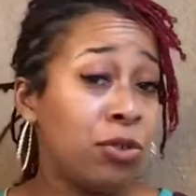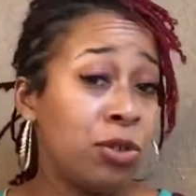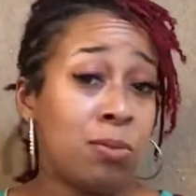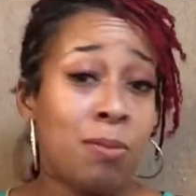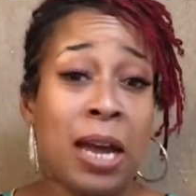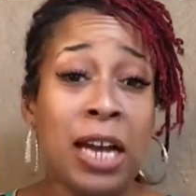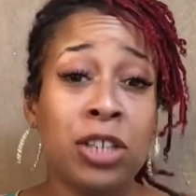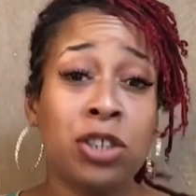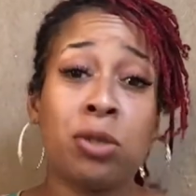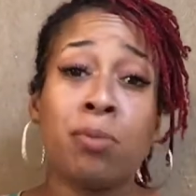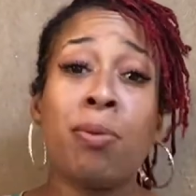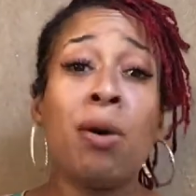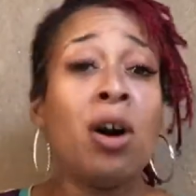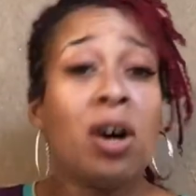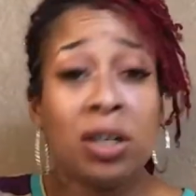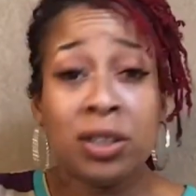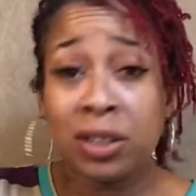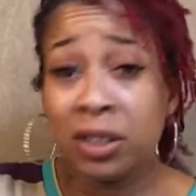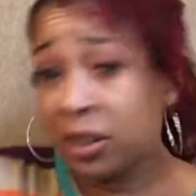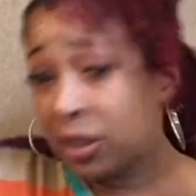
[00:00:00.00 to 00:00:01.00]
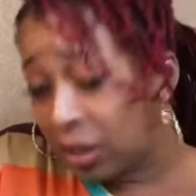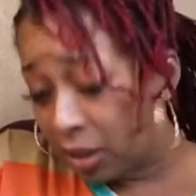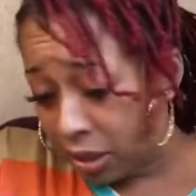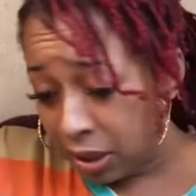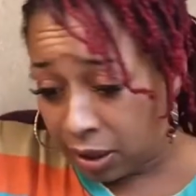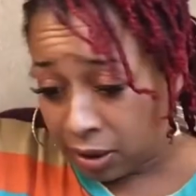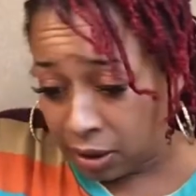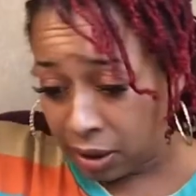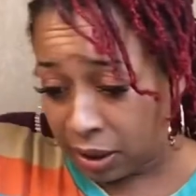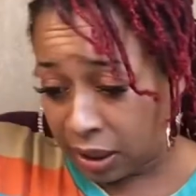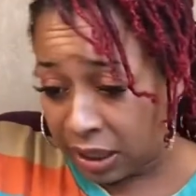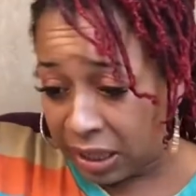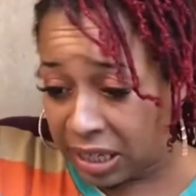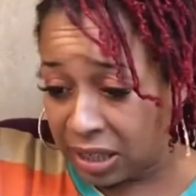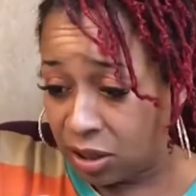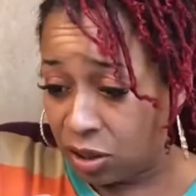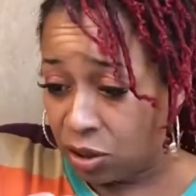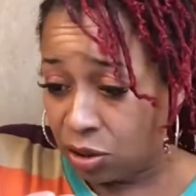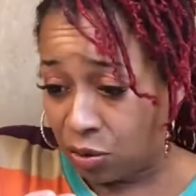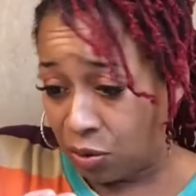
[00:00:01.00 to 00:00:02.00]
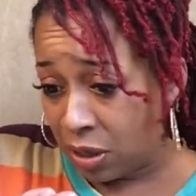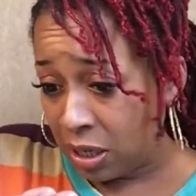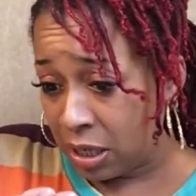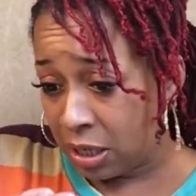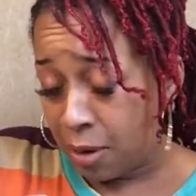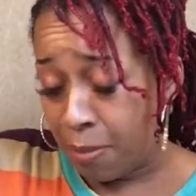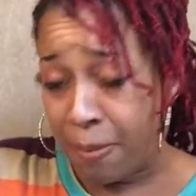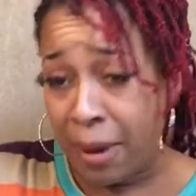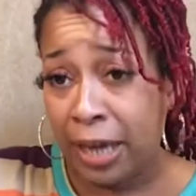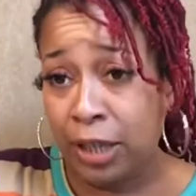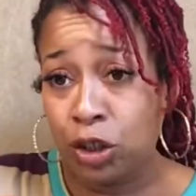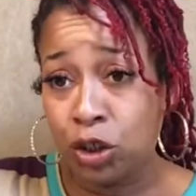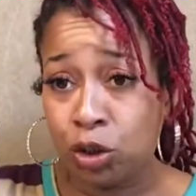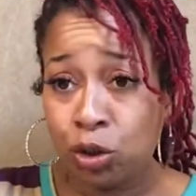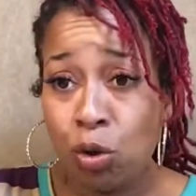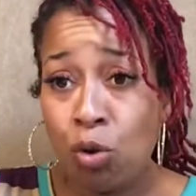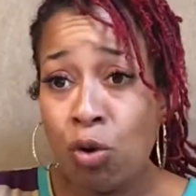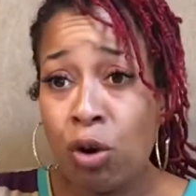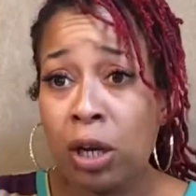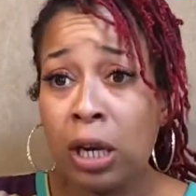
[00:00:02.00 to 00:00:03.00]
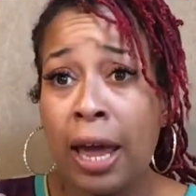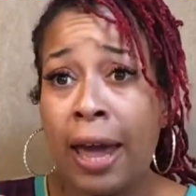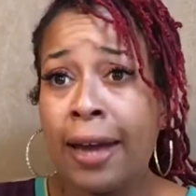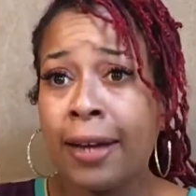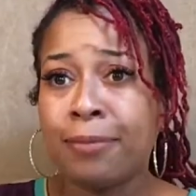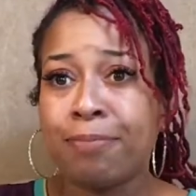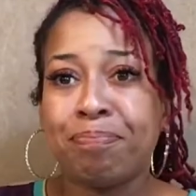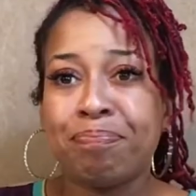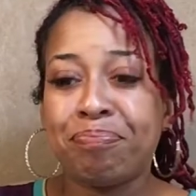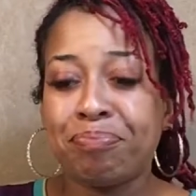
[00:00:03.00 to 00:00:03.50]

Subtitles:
it's major pauses because he's looking at the screen to make sure like